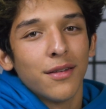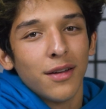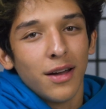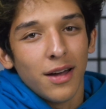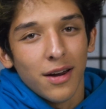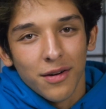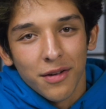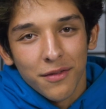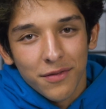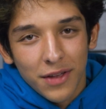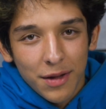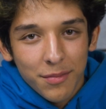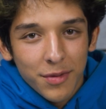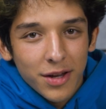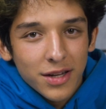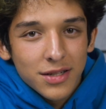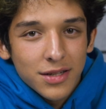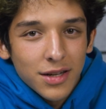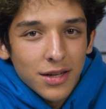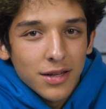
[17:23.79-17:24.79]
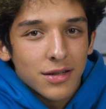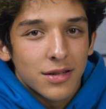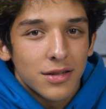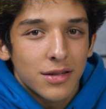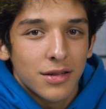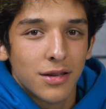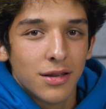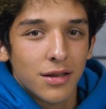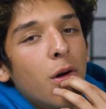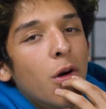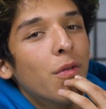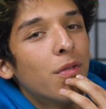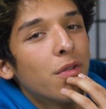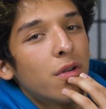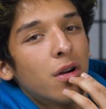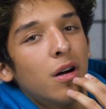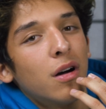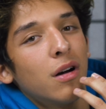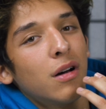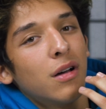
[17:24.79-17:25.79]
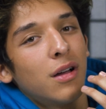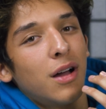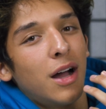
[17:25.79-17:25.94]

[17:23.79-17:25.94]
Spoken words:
I don't know if that makes sense. Overall,